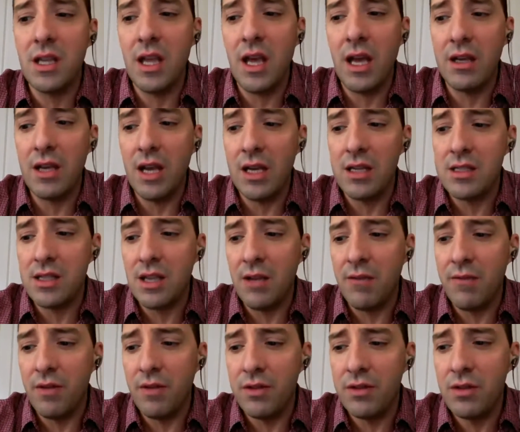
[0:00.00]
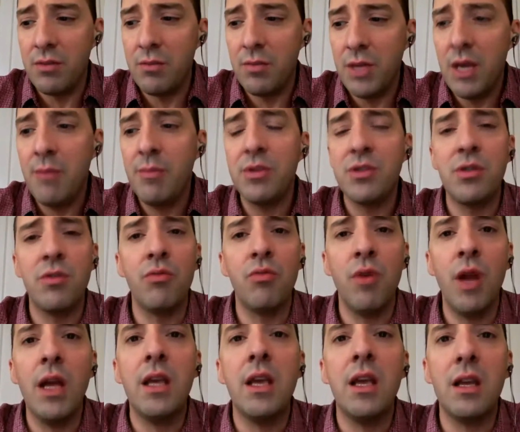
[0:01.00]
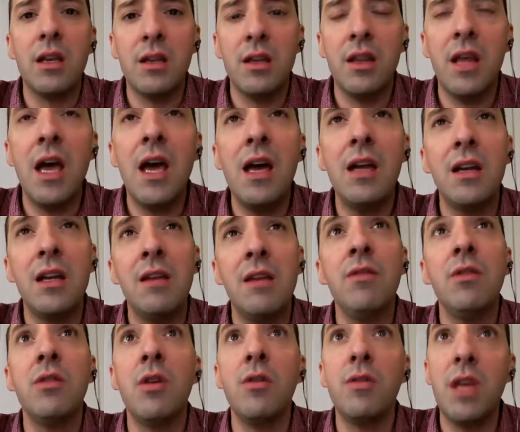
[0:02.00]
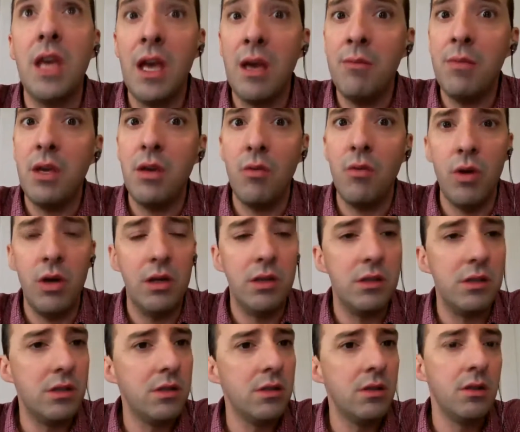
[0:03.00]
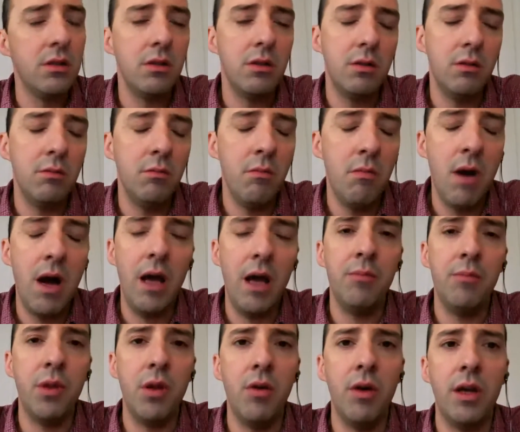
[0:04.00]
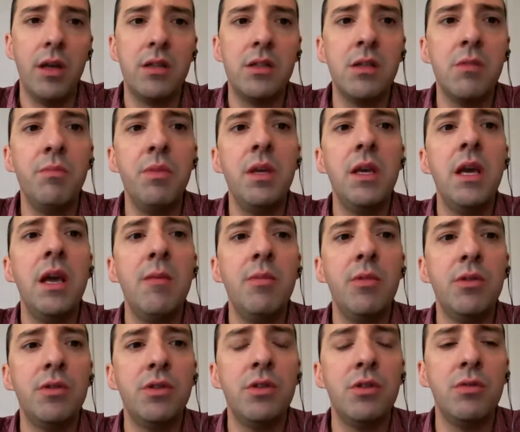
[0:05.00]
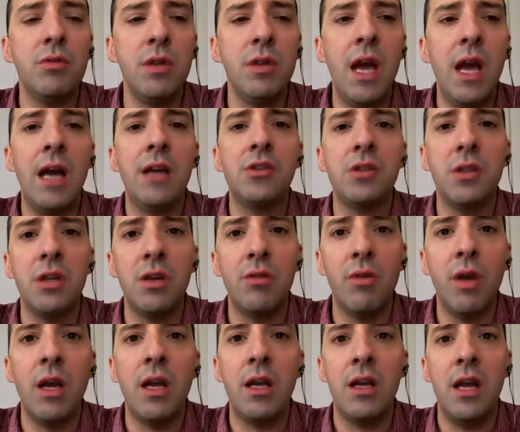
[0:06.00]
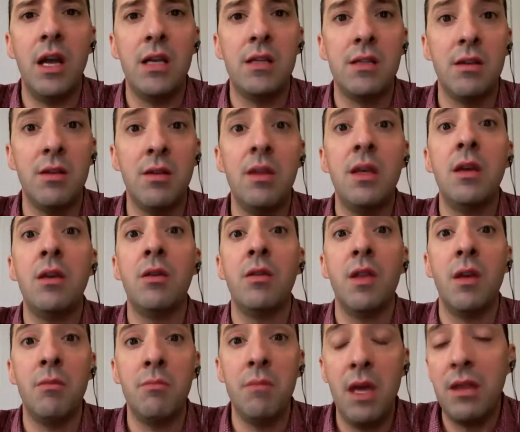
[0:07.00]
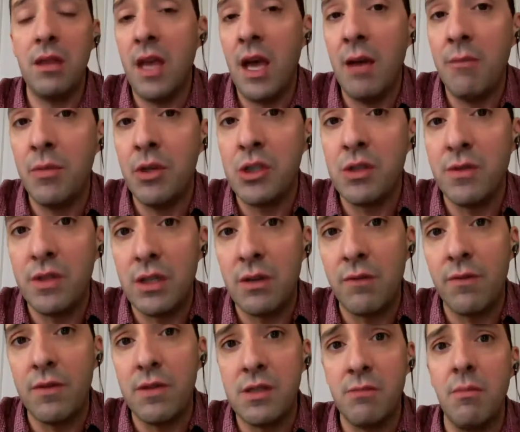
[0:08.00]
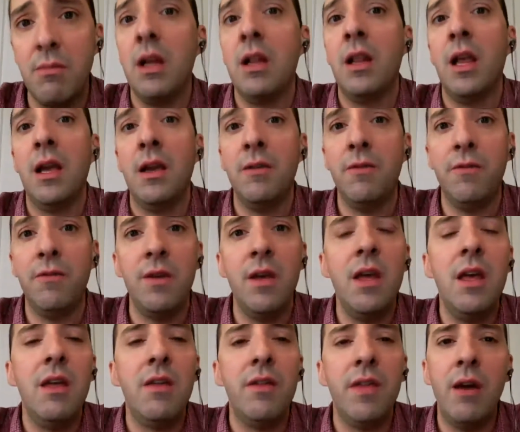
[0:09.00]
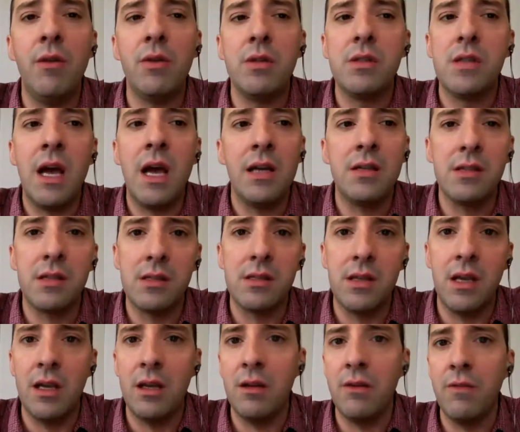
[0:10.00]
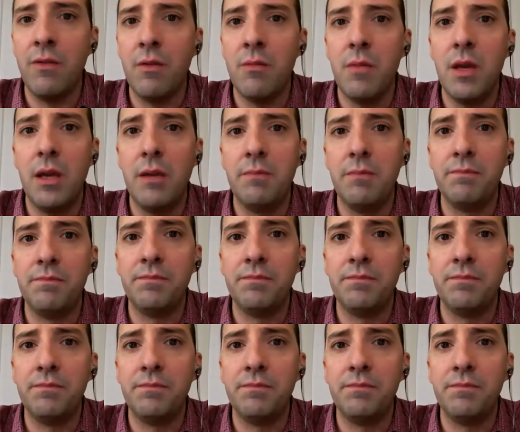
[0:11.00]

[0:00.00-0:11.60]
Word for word: I, I if, to be able to recognize that, even though the Emmy was mind blowing, to be able to nationally recognize a theater that made that much of a difference in my life, that was as exciting for me.